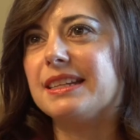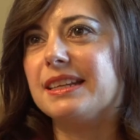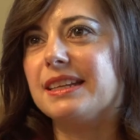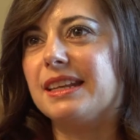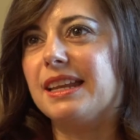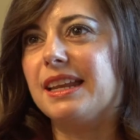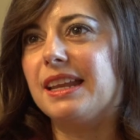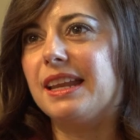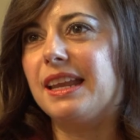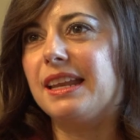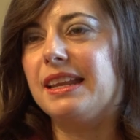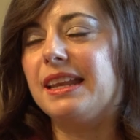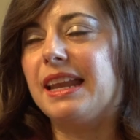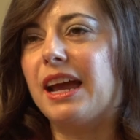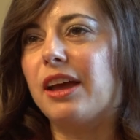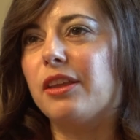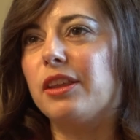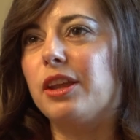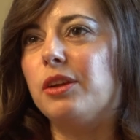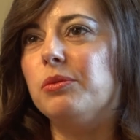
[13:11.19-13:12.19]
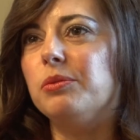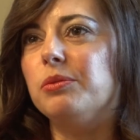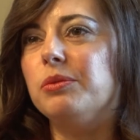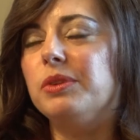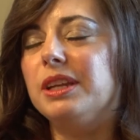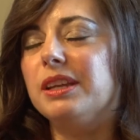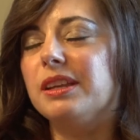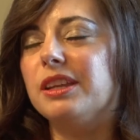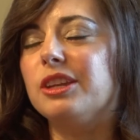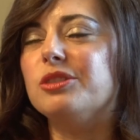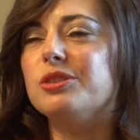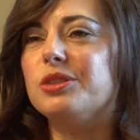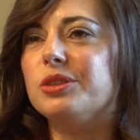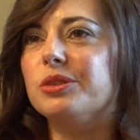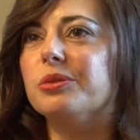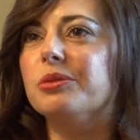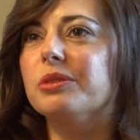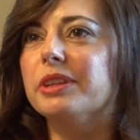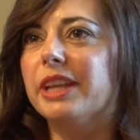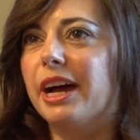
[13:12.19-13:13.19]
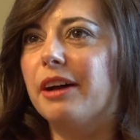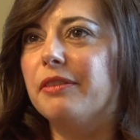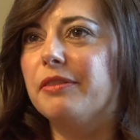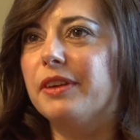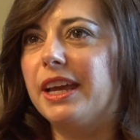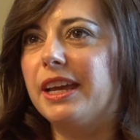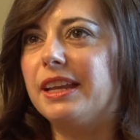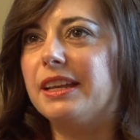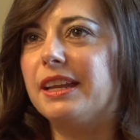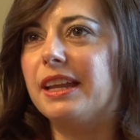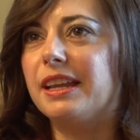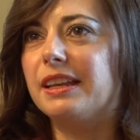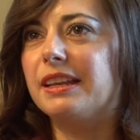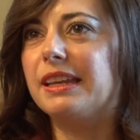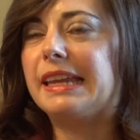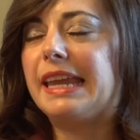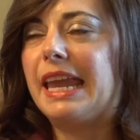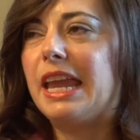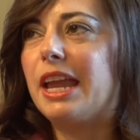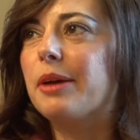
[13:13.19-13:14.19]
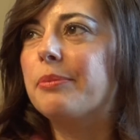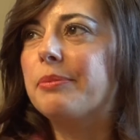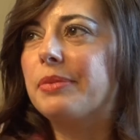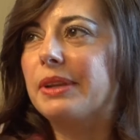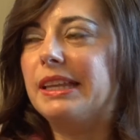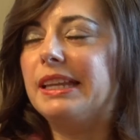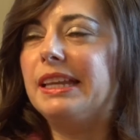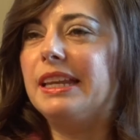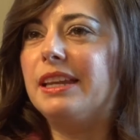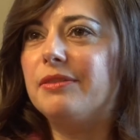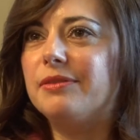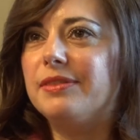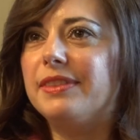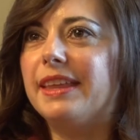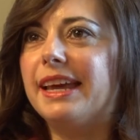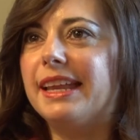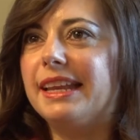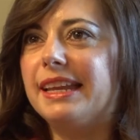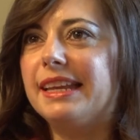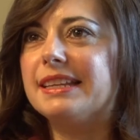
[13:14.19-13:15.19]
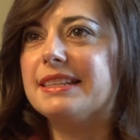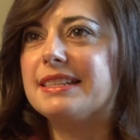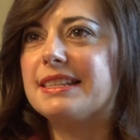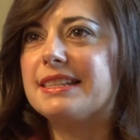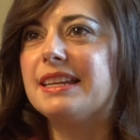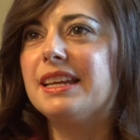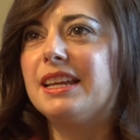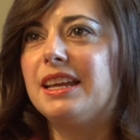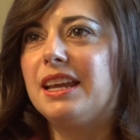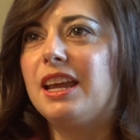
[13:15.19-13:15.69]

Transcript: and now they really do love it and can't believe that it's